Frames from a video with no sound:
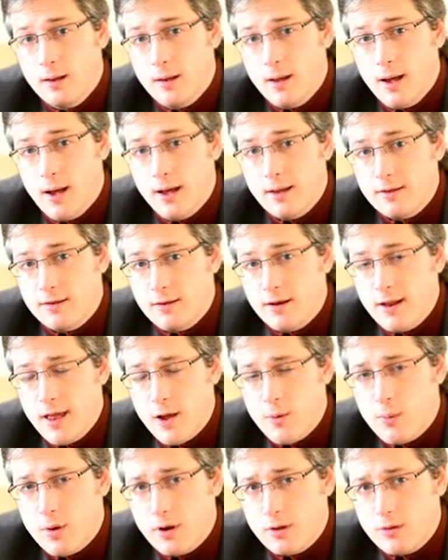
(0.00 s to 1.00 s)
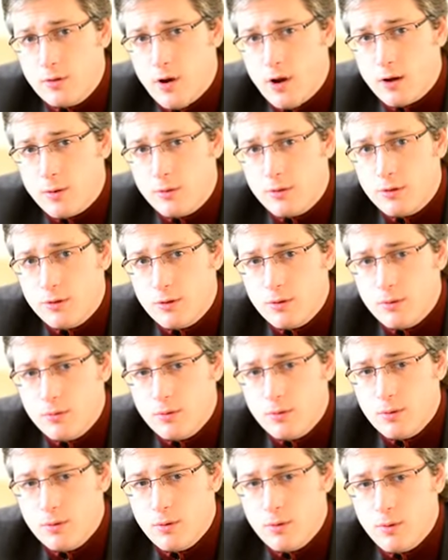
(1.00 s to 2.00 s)
Hi, today I want to talk with you,
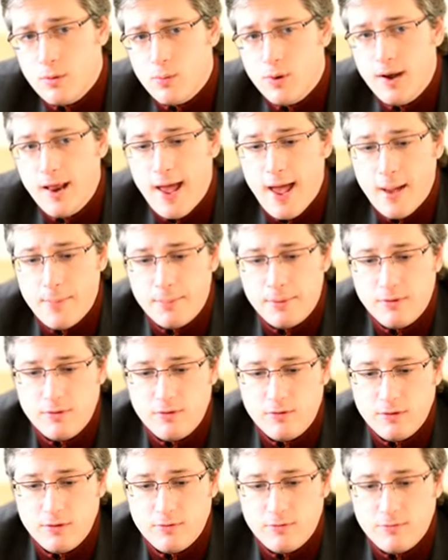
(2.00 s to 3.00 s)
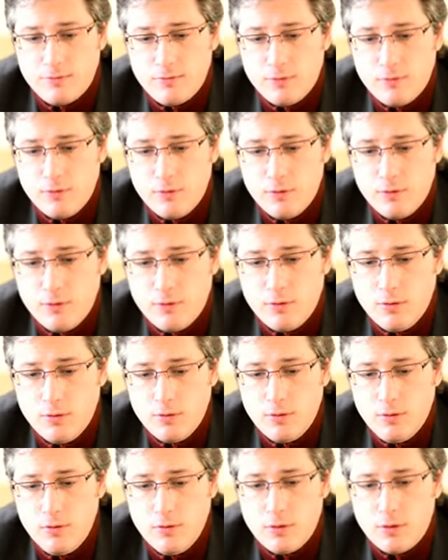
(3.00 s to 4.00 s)
what happens if
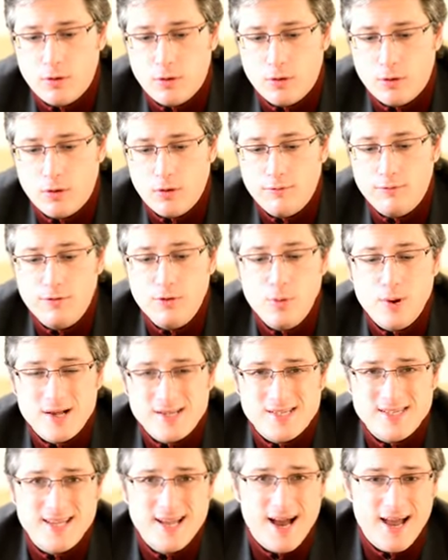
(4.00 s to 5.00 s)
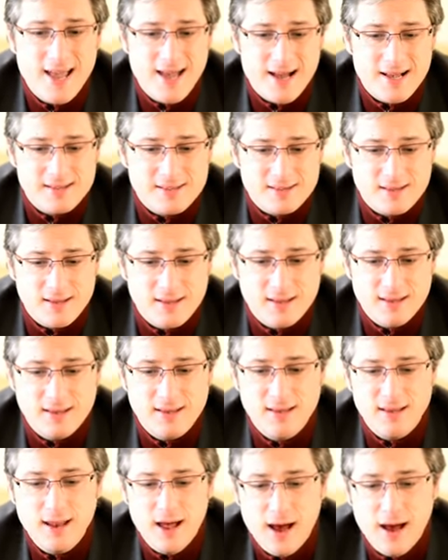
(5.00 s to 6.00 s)
USCIS
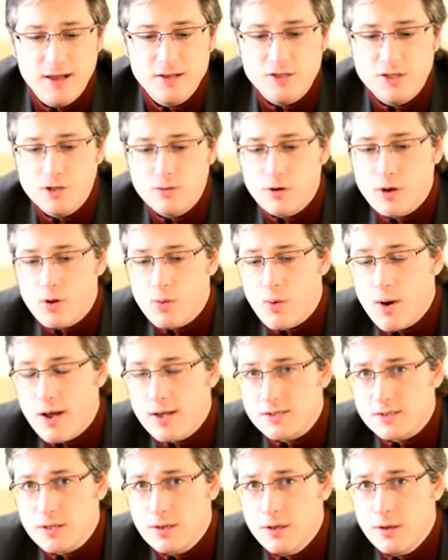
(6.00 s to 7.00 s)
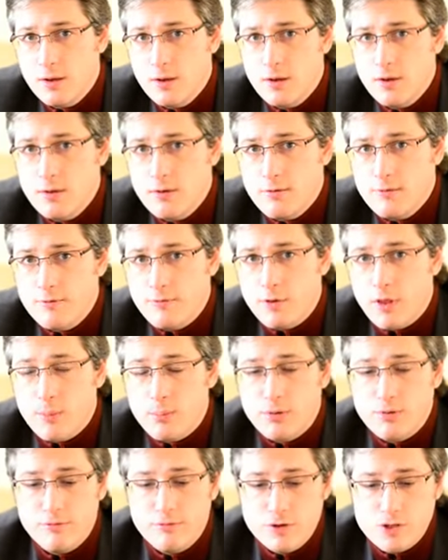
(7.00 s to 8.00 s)
denies your request for the
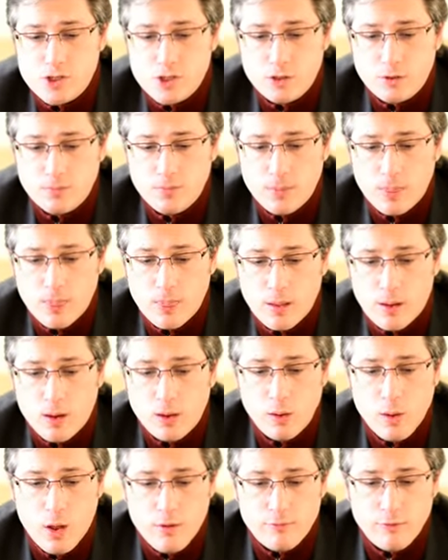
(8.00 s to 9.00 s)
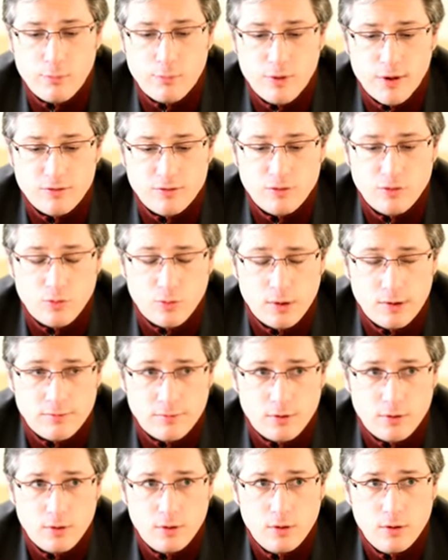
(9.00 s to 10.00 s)
provisional unlawful presence
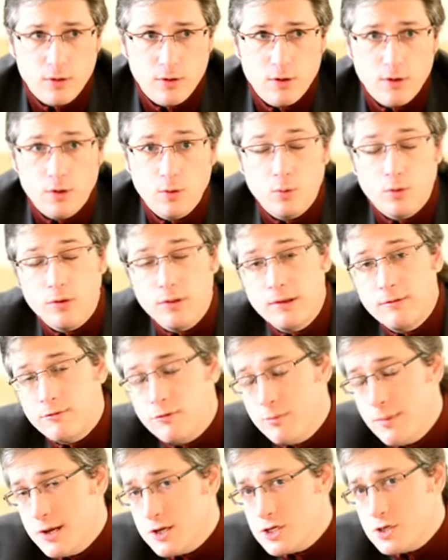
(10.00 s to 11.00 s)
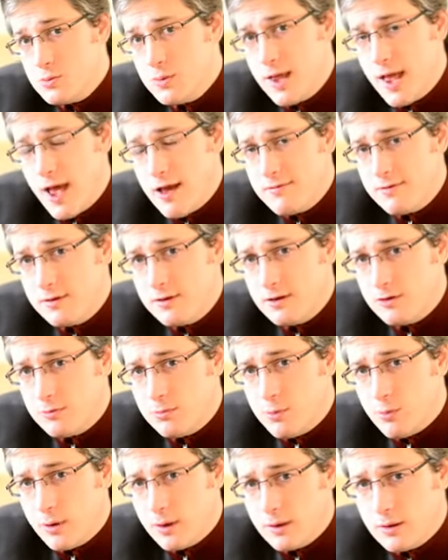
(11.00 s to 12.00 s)
waiver? Well, the information we have at this
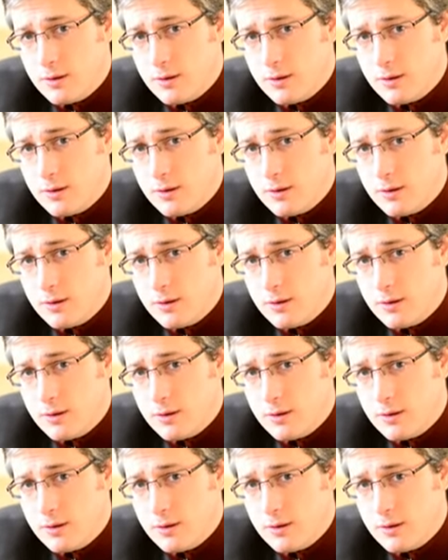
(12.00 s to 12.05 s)
point